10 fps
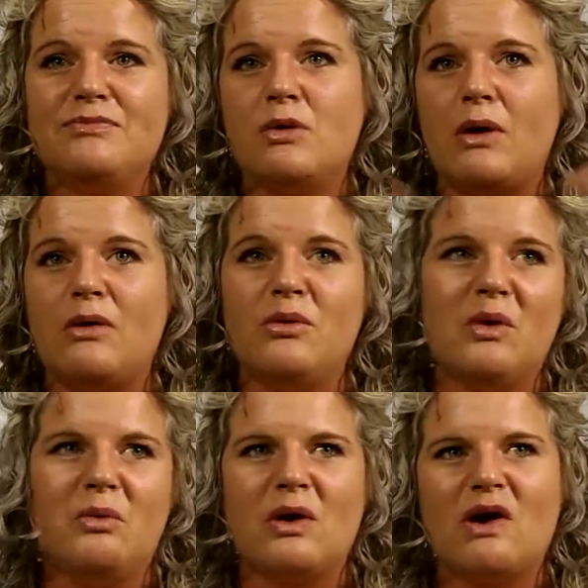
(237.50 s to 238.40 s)
quote
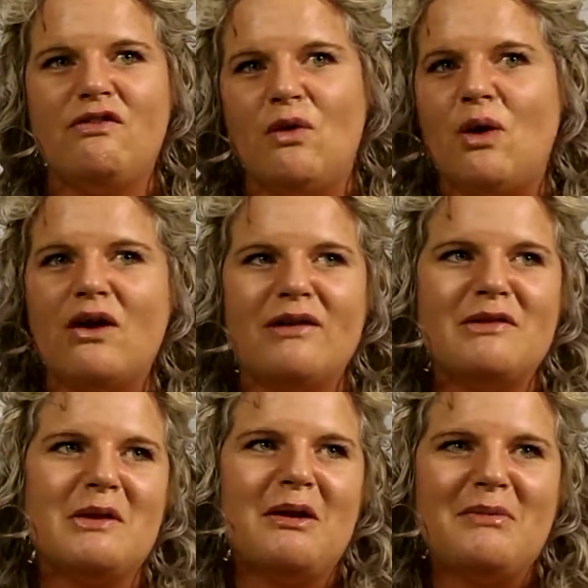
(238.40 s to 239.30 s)
work for,
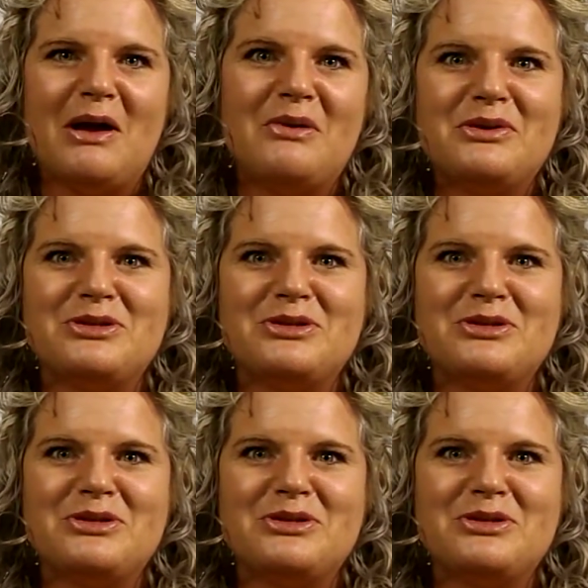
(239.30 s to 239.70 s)
even though I'm my own